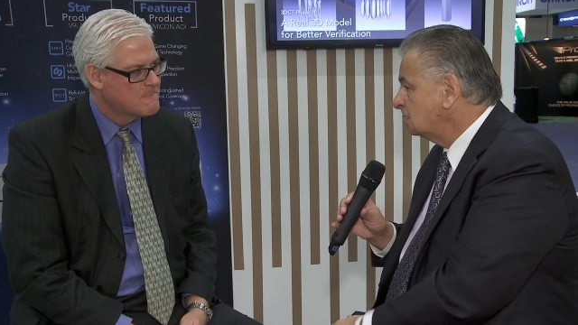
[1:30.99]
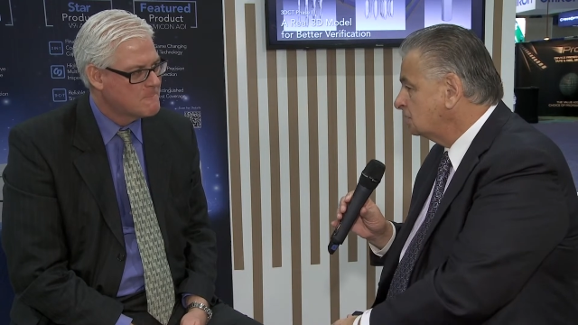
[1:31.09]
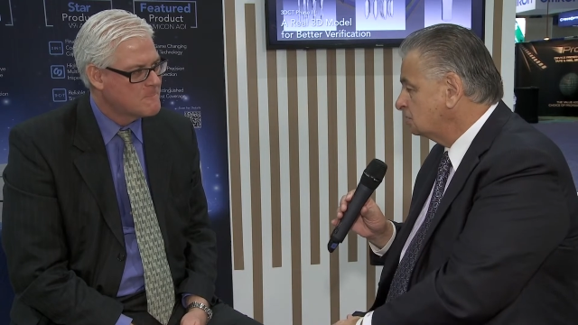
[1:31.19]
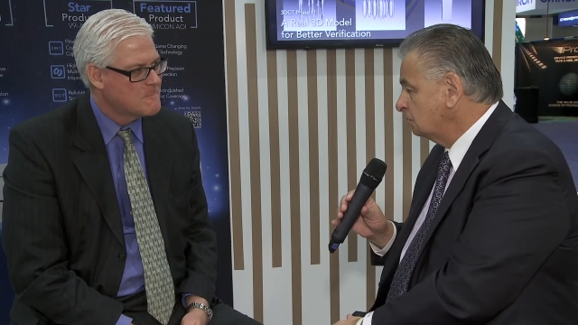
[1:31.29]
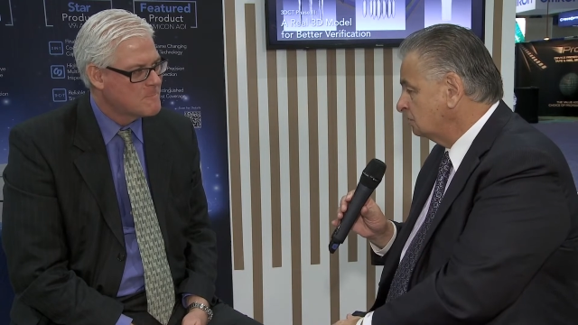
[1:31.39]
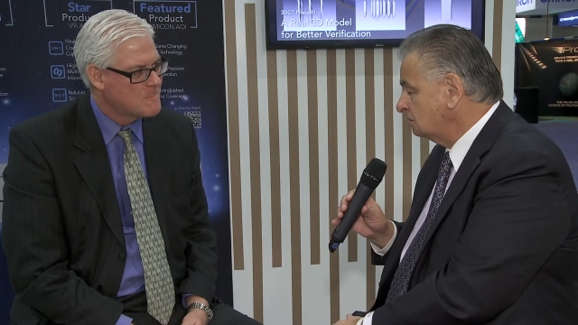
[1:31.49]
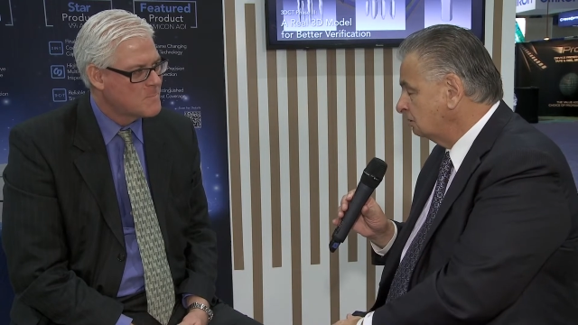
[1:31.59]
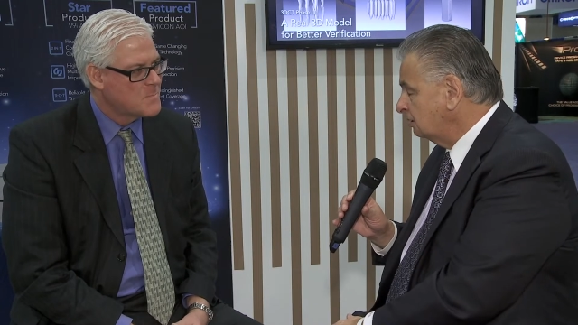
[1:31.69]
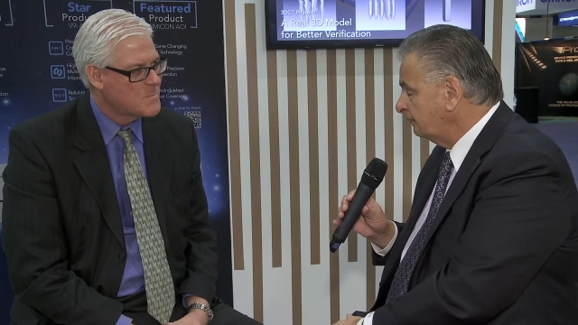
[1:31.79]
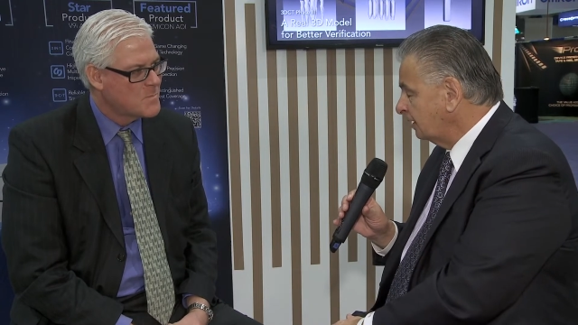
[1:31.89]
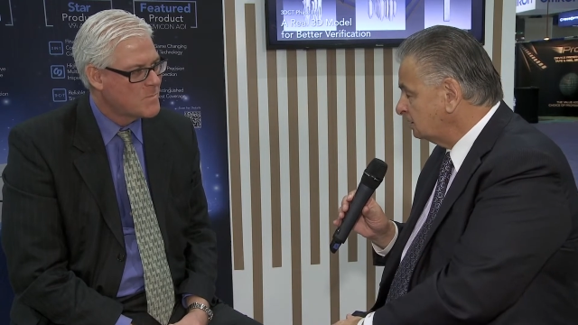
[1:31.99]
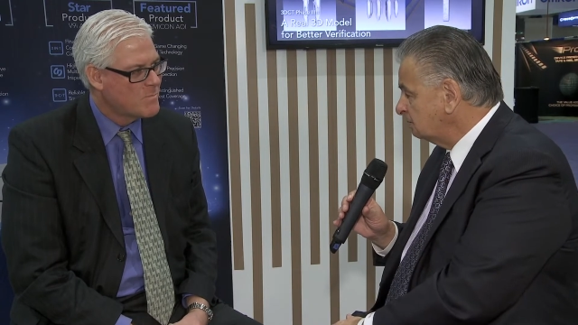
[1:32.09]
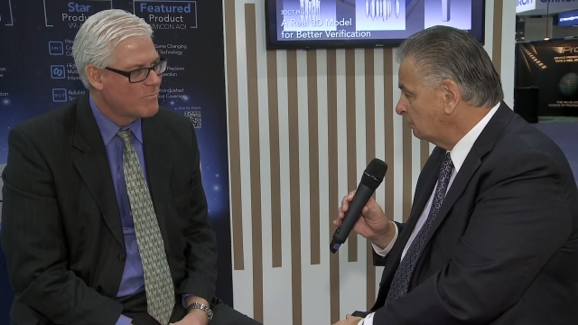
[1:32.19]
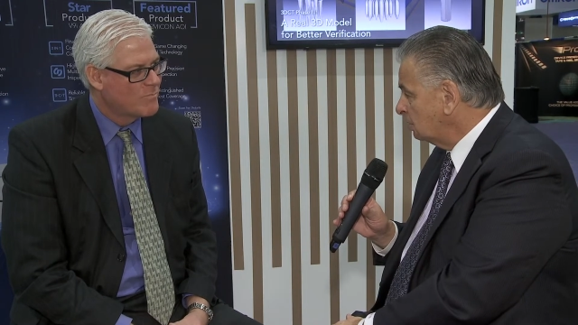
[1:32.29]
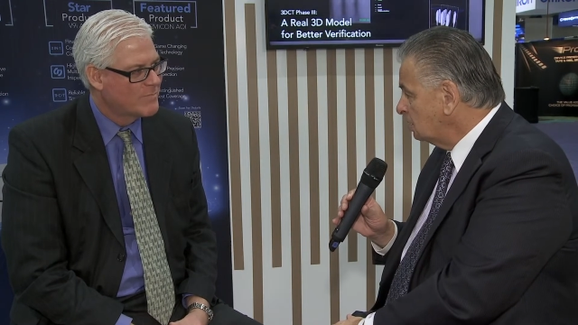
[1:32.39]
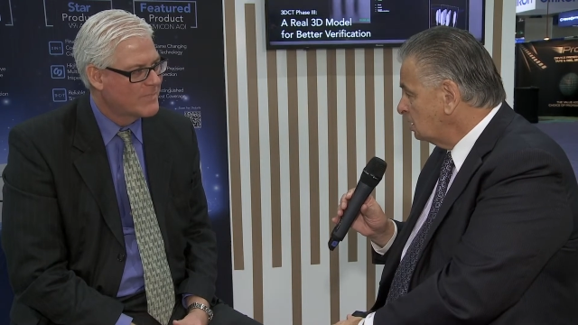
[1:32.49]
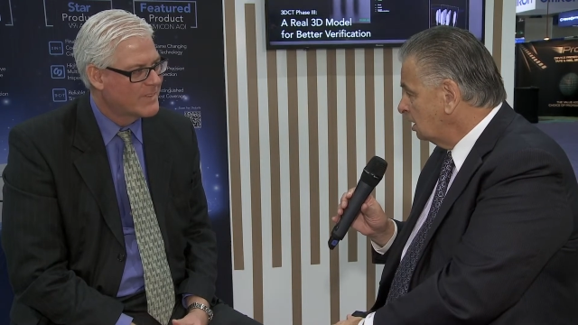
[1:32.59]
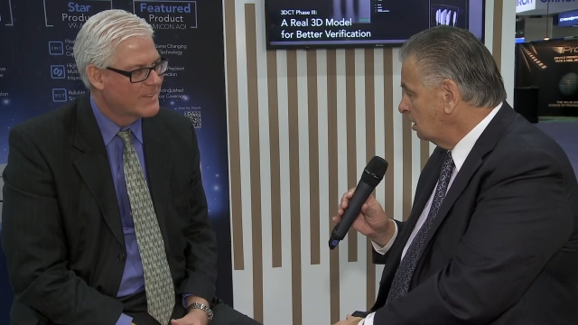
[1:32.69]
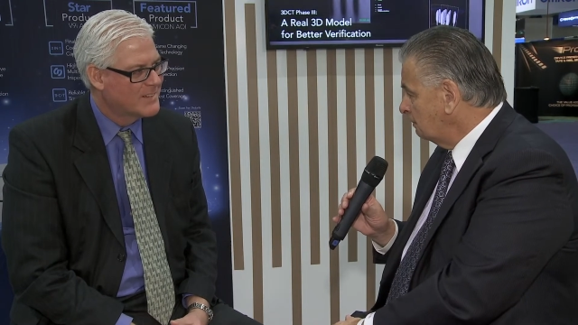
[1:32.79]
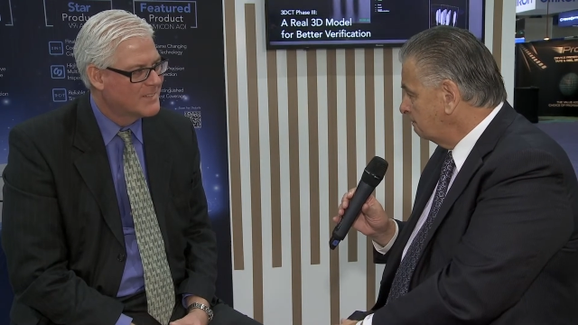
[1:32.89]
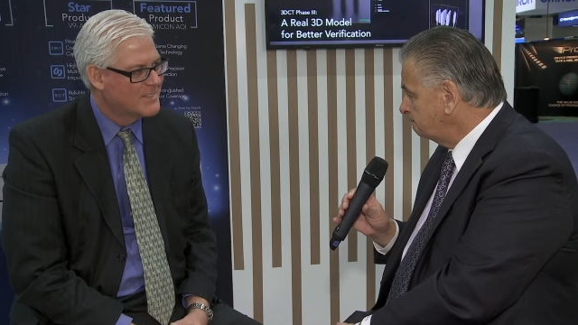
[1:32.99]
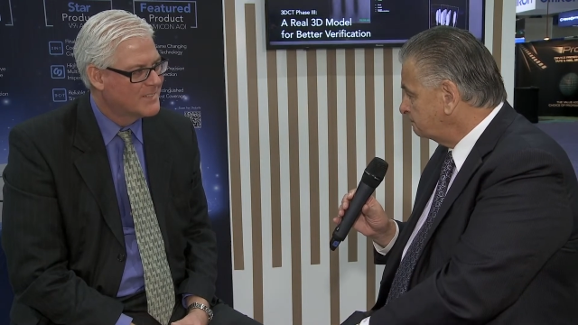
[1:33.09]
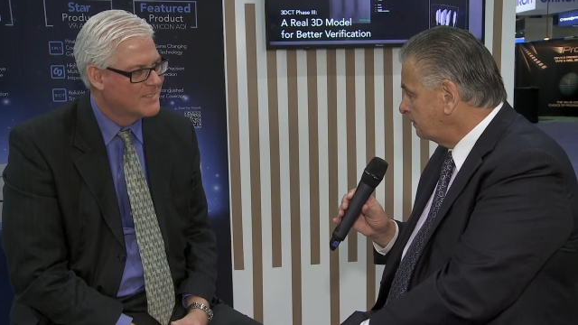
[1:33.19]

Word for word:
Speaker 1: So it's certainly flexible. Um,